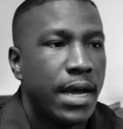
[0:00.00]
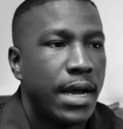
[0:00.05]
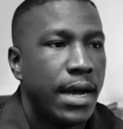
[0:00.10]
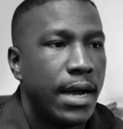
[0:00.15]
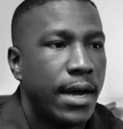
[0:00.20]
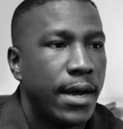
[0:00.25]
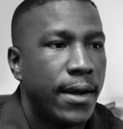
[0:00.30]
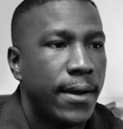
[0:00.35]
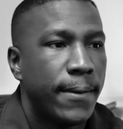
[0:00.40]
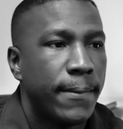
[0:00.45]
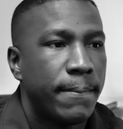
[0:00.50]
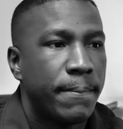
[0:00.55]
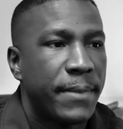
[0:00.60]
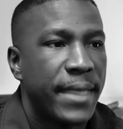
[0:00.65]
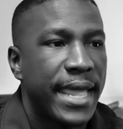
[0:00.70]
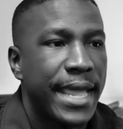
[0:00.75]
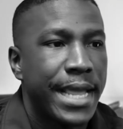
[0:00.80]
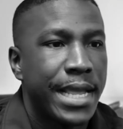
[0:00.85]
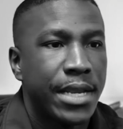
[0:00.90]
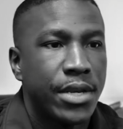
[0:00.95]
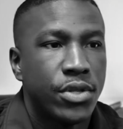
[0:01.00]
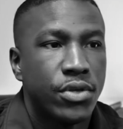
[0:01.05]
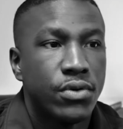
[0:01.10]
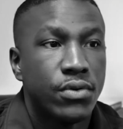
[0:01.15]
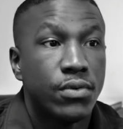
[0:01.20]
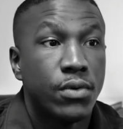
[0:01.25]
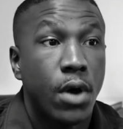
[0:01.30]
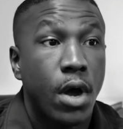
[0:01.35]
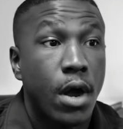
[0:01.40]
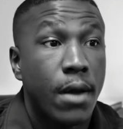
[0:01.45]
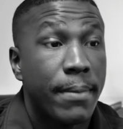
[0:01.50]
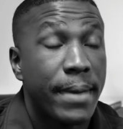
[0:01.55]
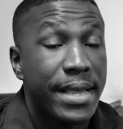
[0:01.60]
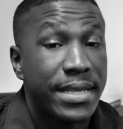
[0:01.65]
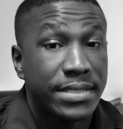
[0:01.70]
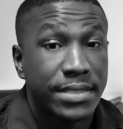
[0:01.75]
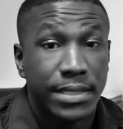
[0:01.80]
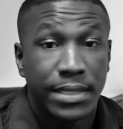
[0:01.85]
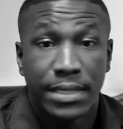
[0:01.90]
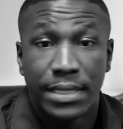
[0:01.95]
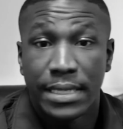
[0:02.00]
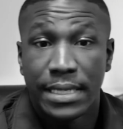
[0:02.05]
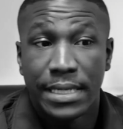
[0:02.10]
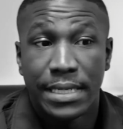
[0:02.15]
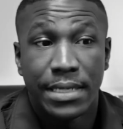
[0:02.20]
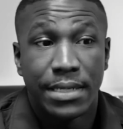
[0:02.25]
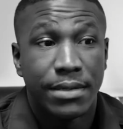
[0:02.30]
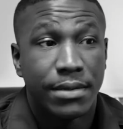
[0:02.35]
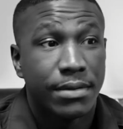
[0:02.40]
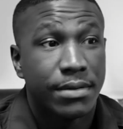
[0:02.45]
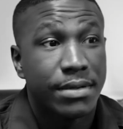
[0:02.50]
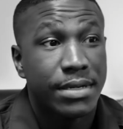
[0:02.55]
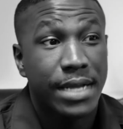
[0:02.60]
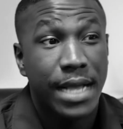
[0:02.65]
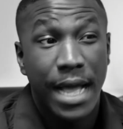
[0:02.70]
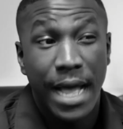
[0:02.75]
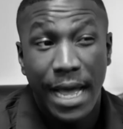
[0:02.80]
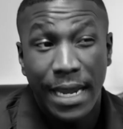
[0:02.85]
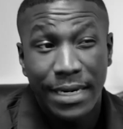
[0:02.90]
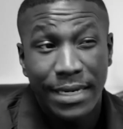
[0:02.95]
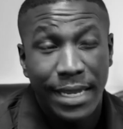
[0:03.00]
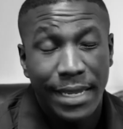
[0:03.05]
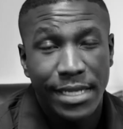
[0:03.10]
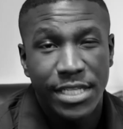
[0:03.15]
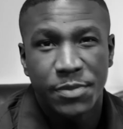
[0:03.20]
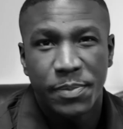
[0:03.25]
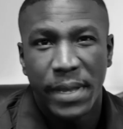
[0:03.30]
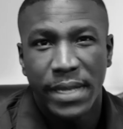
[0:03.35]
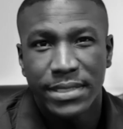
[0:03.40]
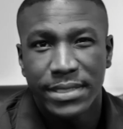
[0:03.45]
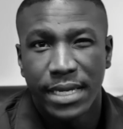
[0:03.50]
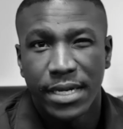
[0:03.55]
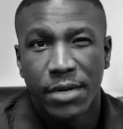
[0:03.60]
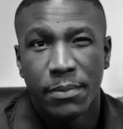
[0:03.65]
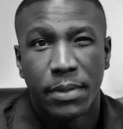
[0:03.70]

And you are basically kind of like a spectator,